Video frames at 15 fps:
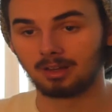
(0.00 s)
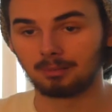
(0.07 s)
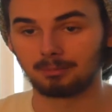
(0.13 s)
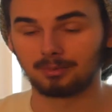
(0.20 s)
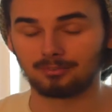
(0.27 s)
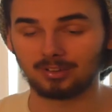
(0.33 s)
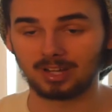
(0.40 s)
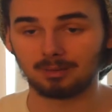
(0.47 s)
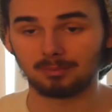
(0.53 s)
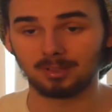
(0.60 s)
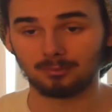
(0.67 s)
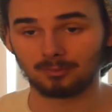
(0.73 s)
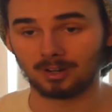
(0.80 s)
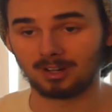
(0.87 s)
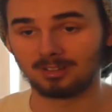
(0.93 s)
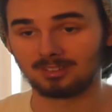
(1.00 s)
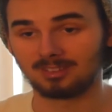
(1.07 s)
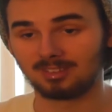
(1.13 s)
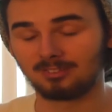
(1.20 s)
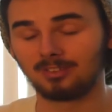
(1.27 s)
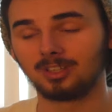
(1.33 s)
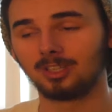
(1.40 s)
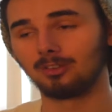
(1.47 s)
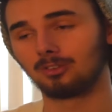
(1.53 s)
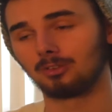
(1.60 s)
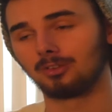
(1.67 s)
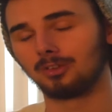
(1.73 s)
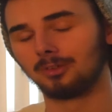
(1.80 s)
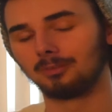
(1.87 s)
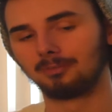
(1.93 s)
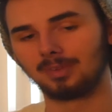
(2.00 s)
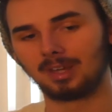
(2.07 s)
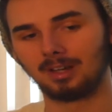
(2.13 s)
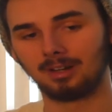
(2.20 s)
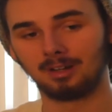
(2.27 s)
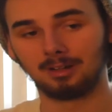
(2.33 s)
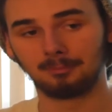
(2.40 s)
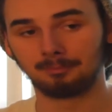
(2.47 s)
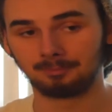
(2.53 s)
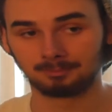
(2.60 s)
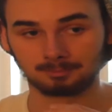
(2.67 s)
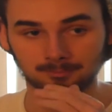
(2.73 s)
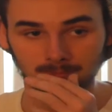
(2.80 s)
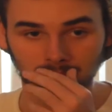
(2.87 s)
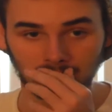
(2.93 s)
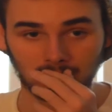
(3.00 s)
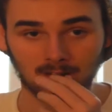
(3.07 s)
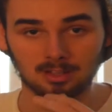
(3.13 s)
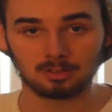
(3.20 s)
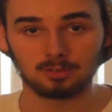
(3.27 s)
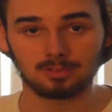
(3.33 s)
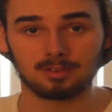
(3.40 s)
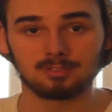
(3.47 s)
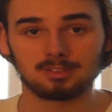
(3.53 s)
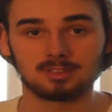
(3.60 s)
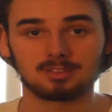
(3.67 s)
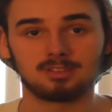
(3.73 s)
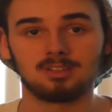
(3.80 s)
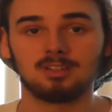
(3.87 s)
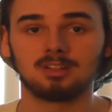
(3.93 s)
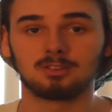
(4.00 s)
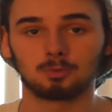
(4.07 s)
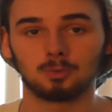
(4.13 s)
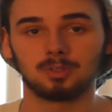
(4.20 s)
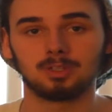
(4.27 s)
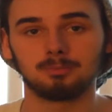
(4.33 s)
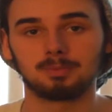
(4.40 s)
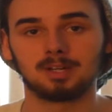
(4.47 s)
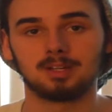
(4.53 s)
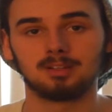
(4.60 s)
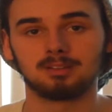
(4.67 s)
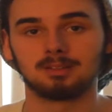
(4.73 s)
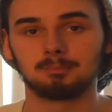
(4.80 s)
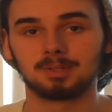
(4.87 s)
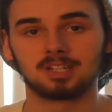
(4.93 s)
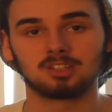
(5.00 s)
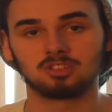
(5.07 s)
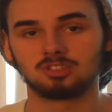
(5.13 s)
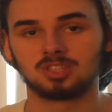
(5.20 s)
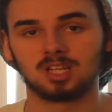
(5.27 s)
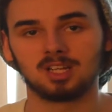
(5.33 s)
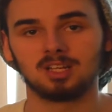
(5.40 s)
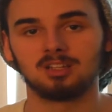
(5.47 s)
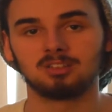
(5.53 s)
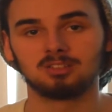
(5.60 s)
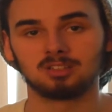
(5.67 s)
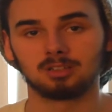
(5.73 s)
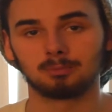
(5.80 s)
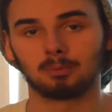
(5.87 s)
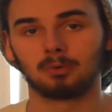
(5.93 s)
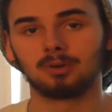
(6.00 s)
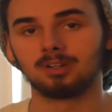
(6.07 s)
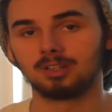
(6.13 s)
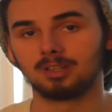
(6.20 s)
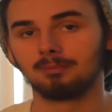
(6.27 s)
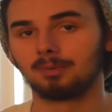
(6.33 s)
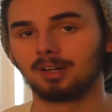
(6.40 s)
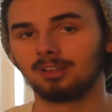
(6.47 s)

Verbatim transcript: but family, friends, this video is for you. Um, 2016 has really been the biggest changing point in my